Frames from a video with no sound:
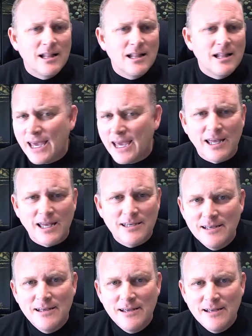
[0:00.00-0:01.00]
click
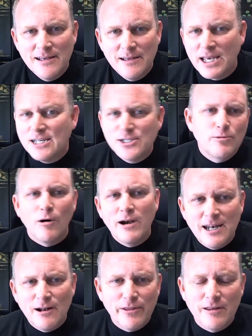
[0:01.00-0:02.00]
because you already
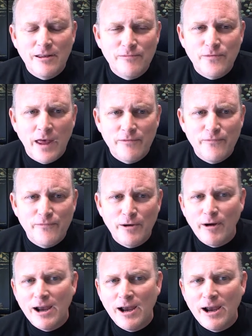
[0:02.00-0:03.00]
did all the
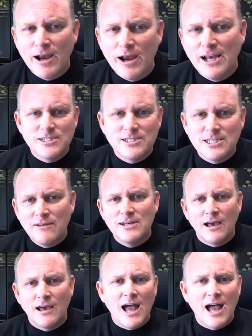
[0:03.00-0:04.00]
configuration and you
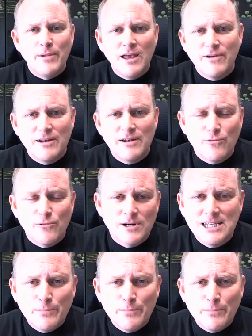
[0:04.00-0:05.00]
saved a copy of
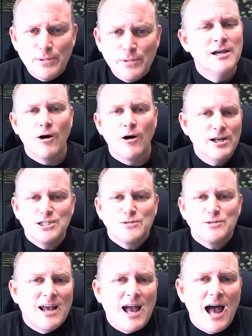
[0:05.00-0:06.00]
it for a template,
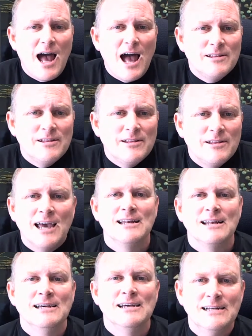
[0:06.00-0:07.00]
or you just made a copy of the
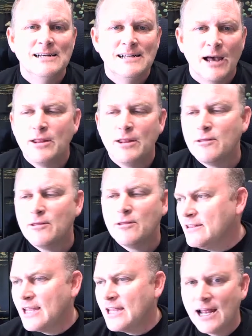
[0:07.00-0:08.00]
site. I
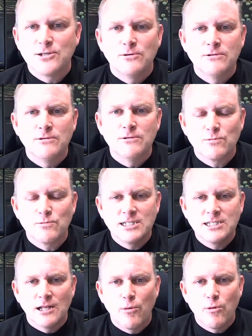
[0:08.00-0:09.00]
mean, the thing that I sold
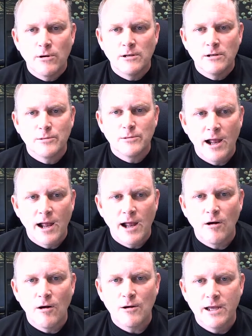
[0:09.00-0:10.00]
this reseller portal to
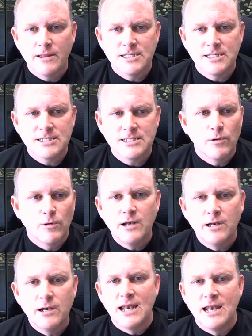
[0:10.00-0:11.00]
Brian Clark with is
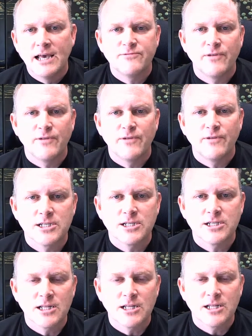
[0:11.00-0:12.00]
said, wouldn't it be nice if I could
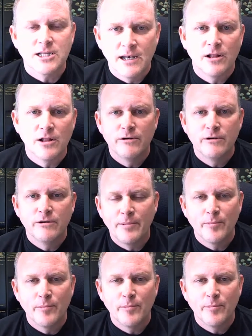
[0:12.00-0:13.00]
just click a button and have a
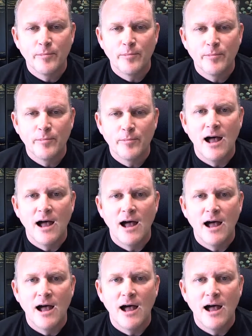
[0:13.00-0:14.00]
clone of copyblogger.com?